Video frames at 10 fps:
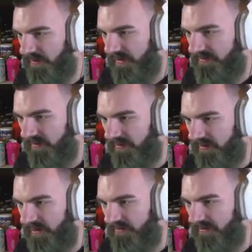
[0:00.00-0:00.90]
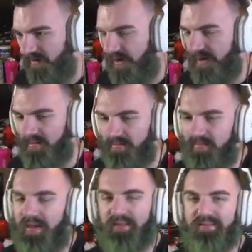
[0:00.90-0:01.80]
it's a, it's okay.
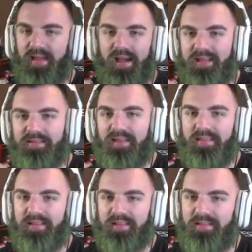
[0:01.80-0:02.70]
It's not, it's nothing